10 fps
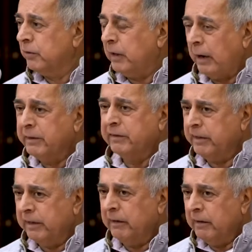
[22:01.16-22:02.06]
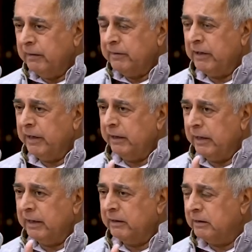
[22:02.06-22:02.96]
You know, I mean, say
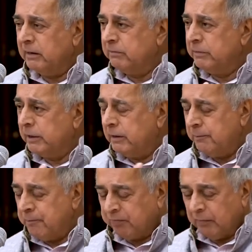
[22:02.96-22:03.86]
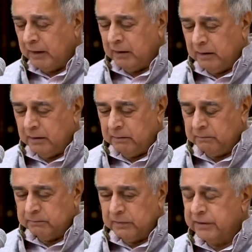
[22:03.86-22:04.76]
like
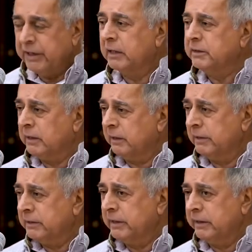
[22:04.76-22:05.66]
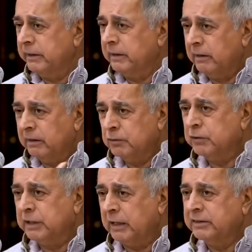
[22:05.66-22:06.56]
Rhea Chakravarti,
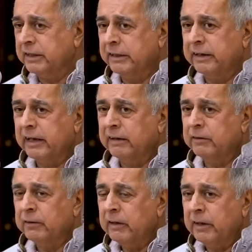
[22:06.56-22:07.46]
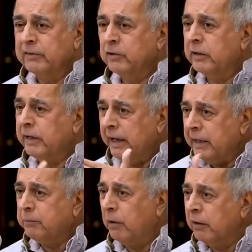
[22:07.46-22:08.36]
Sushant Singh case is not
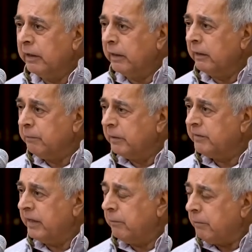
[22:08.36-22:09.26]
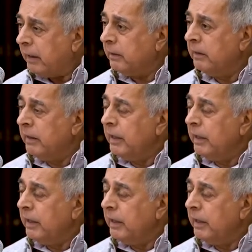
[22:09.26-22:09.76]
hate mongering per se, but